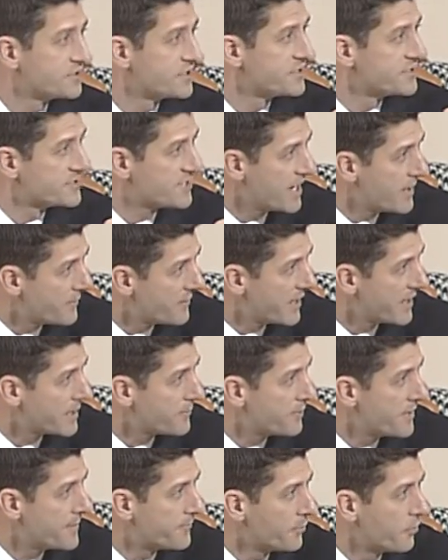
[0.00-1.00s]
was
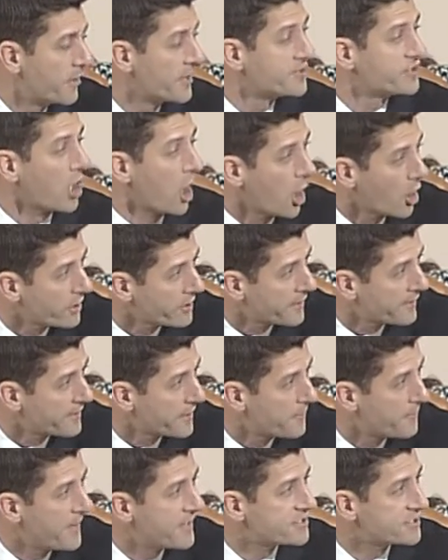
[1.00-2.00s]
intimidating people and targeting
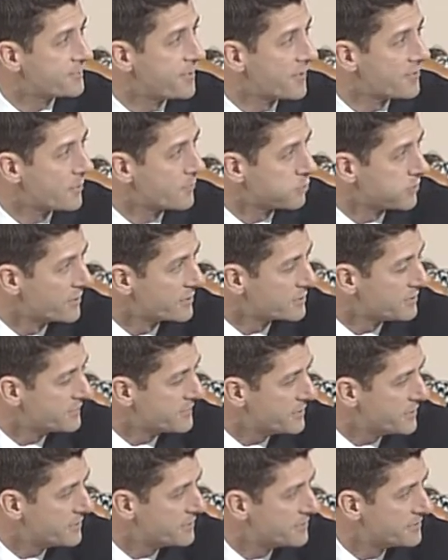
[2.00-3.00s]
them based upon their political
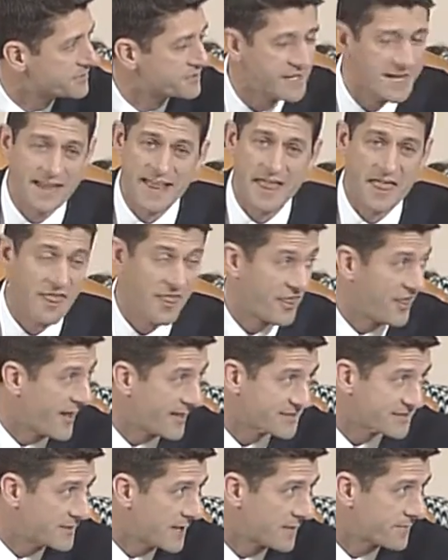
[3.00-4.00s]
views.
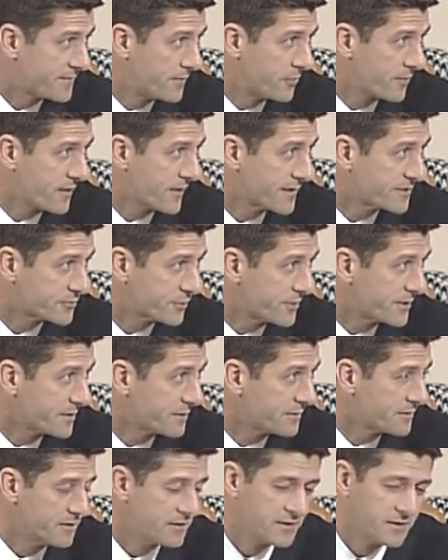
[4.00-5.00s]
That's not phony. That's
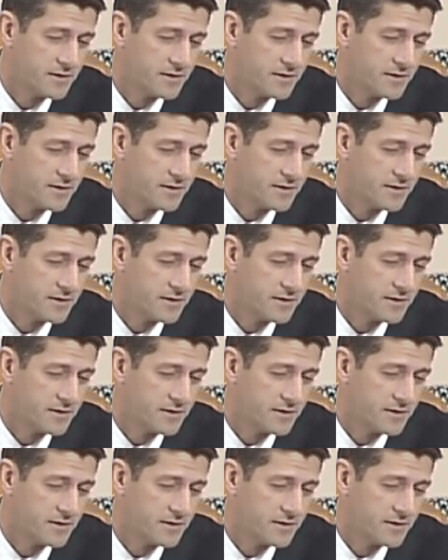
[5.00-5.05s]
real.